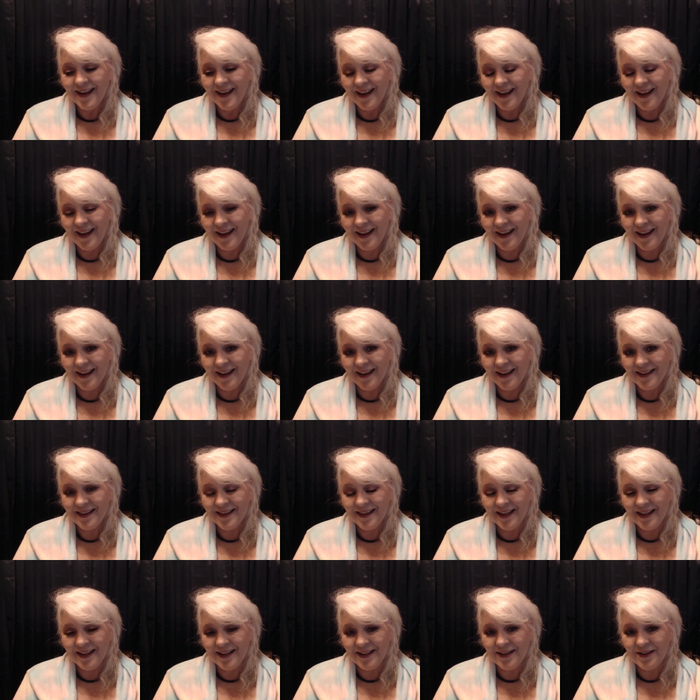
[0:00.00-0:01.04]
And
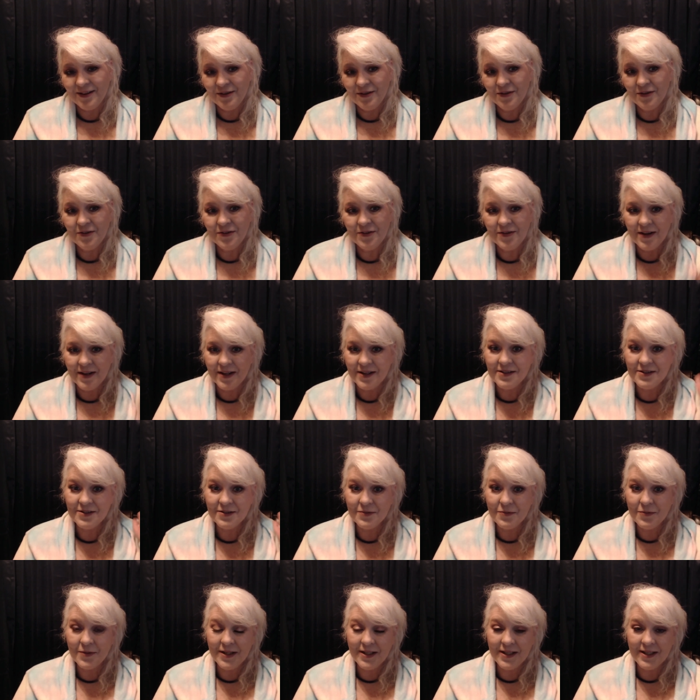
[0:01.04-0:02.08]
thank you, Engine
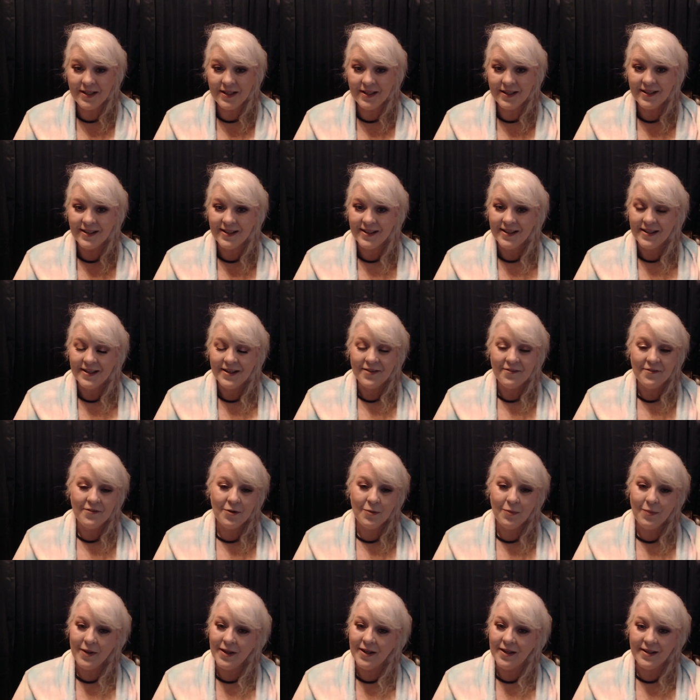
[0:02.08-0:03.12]
Witty, for
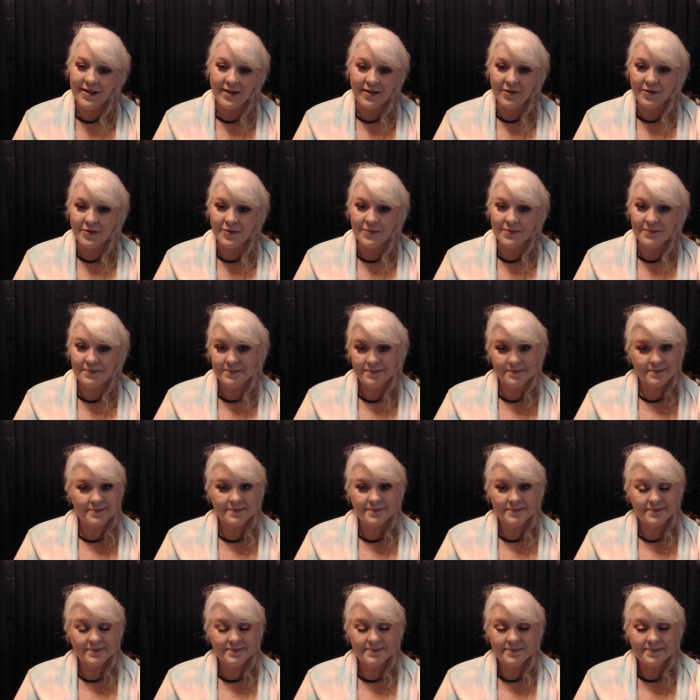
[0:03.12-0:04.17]
being you.
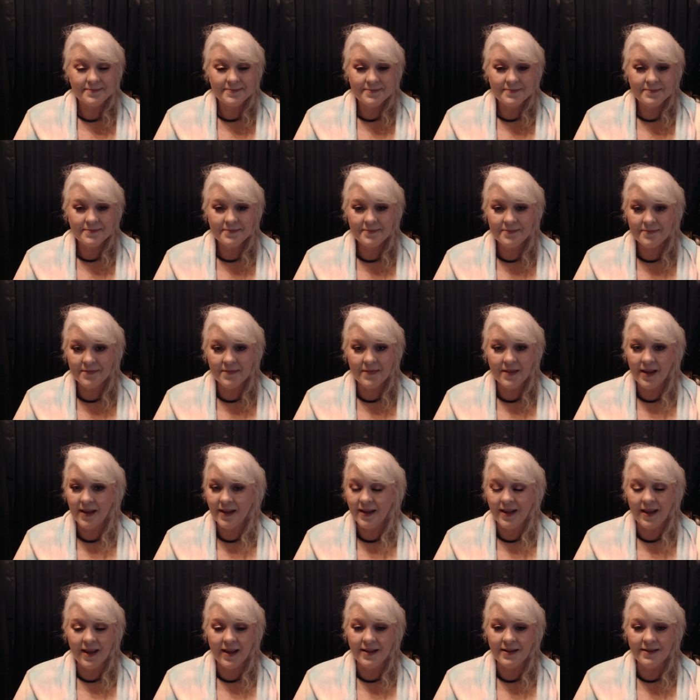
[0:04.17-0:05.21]
Like,
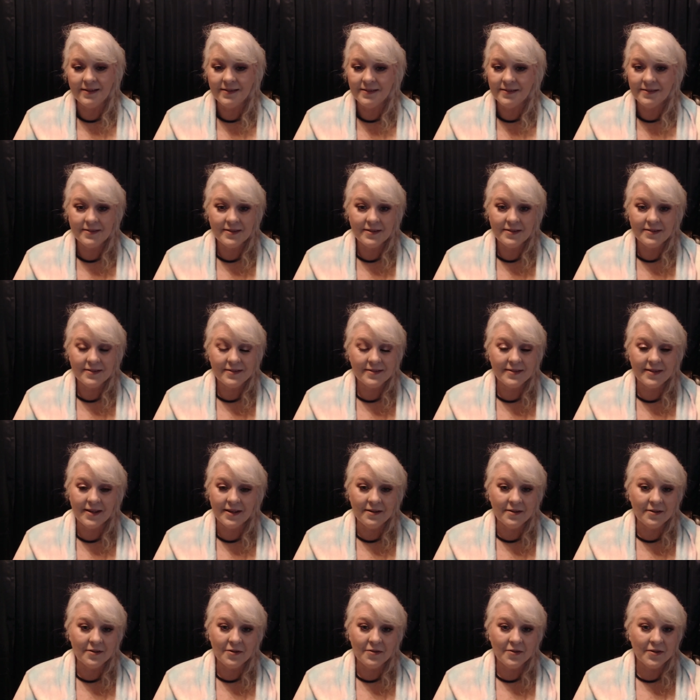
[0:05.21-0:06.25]
I just, I don't know